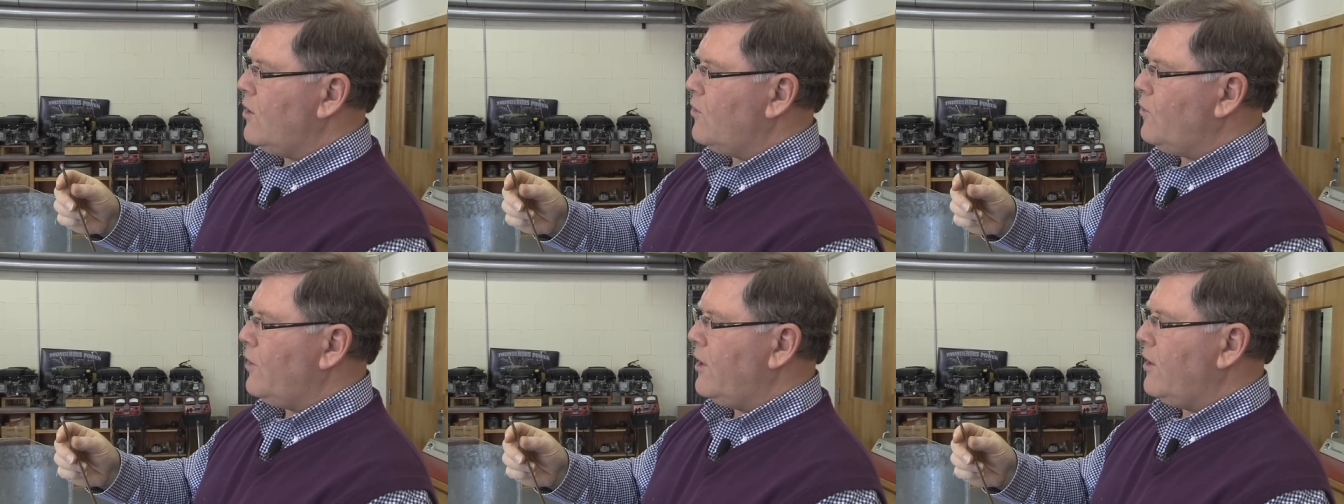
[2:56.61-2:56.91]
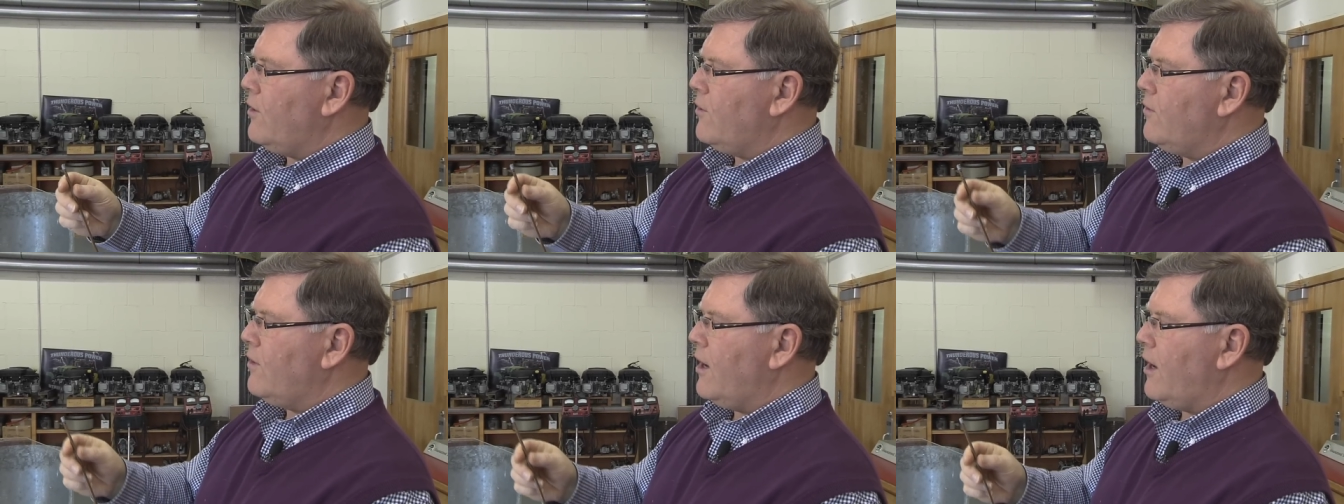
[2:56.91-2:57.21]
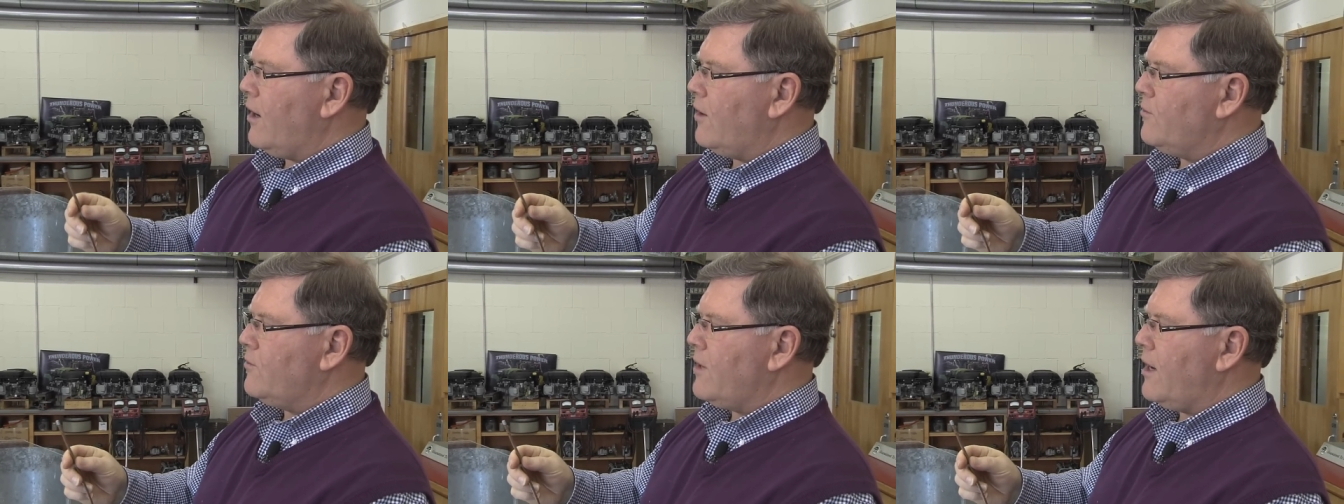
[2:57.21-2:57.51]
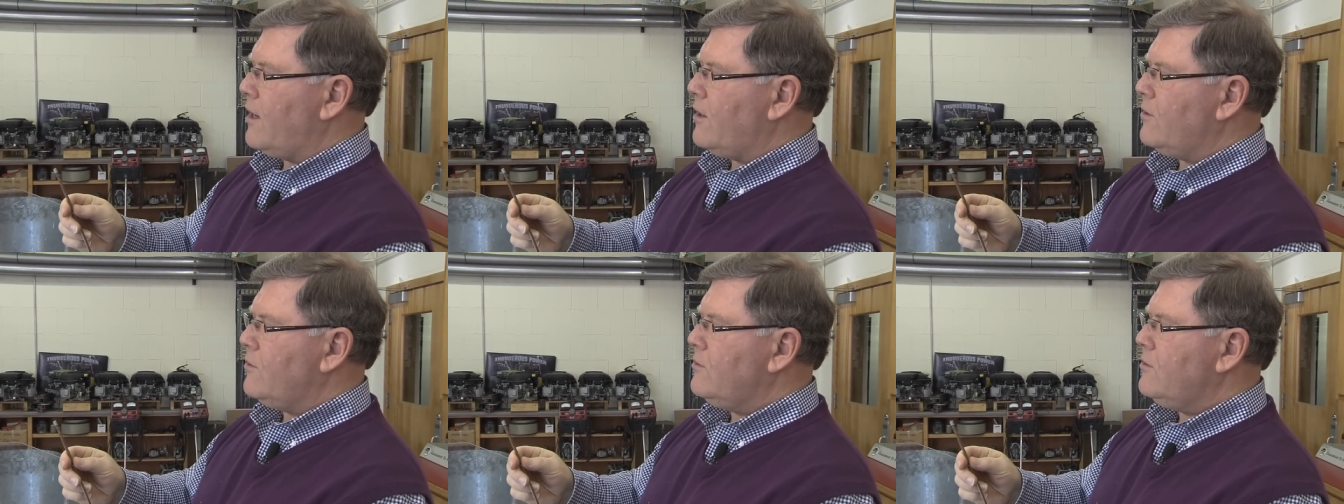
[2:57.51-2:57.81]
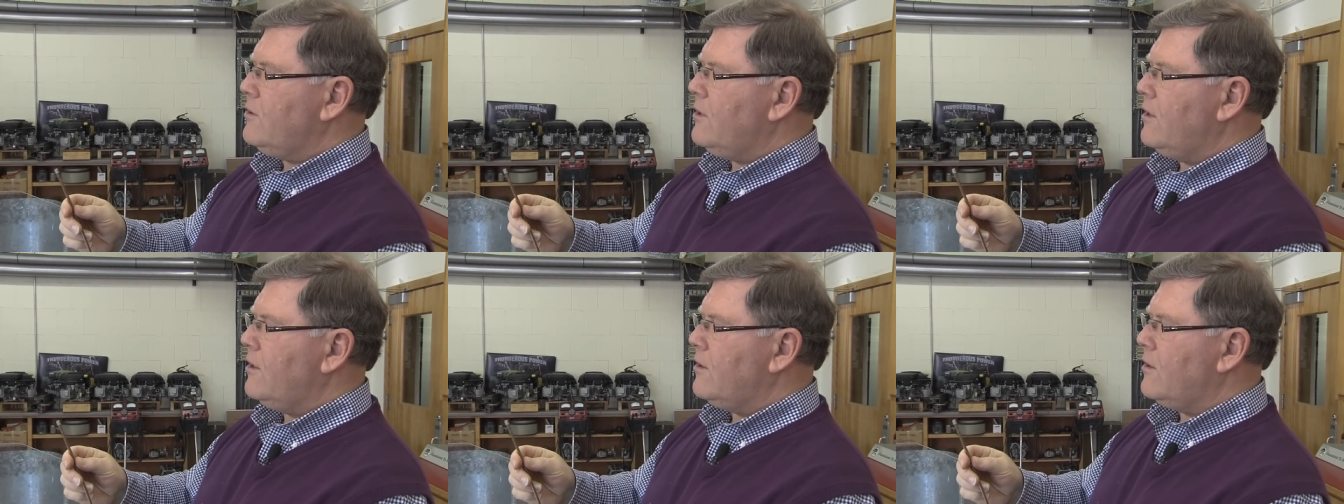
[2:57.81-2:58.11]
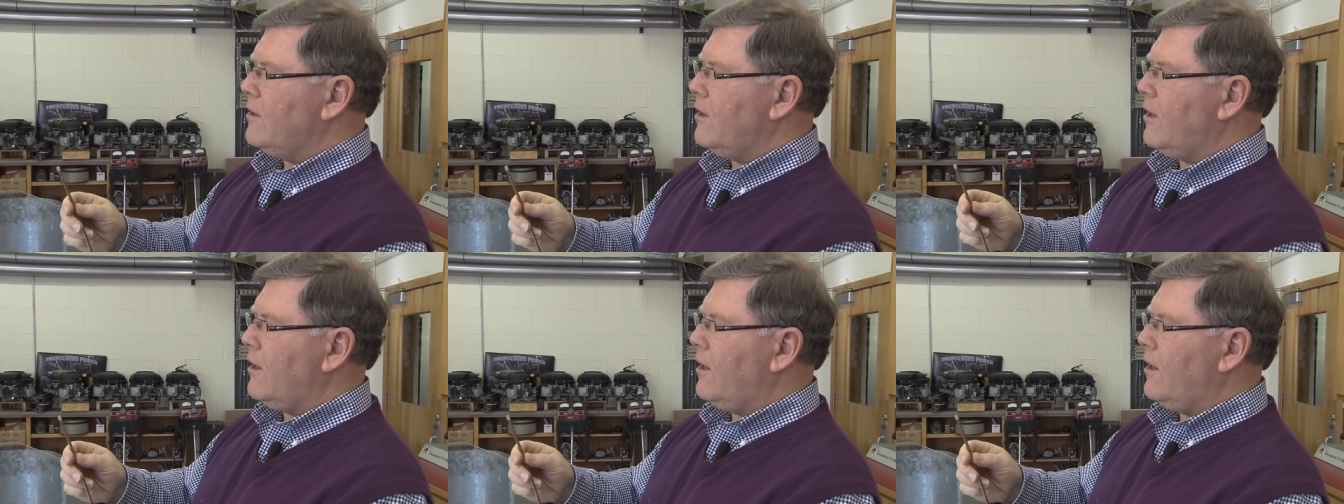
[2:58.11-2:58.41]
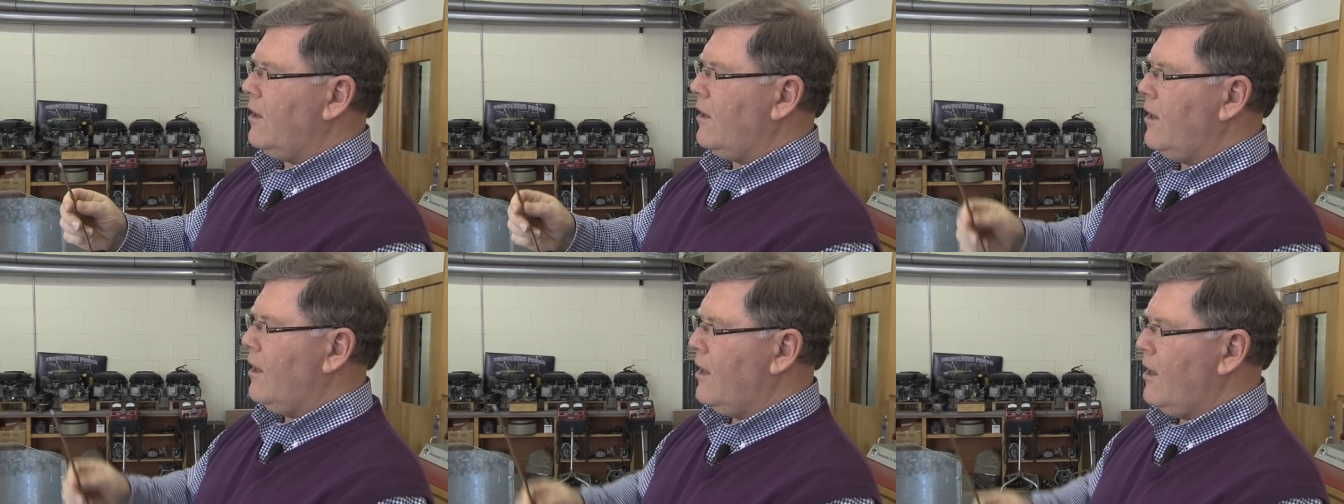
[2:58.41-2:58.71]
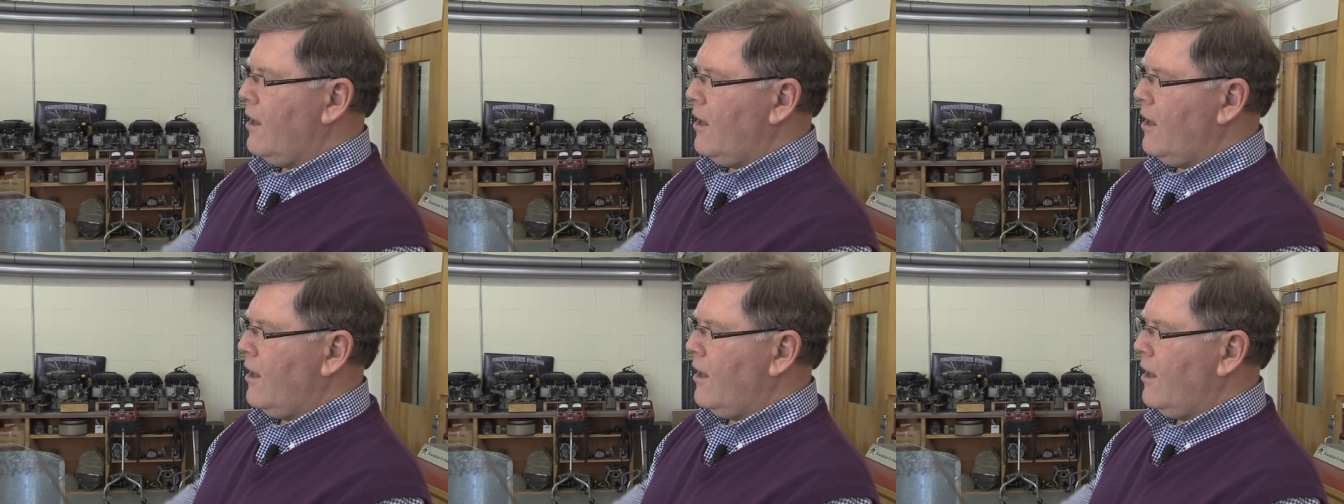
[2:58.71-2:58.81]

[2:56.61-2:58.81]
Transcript: the way around the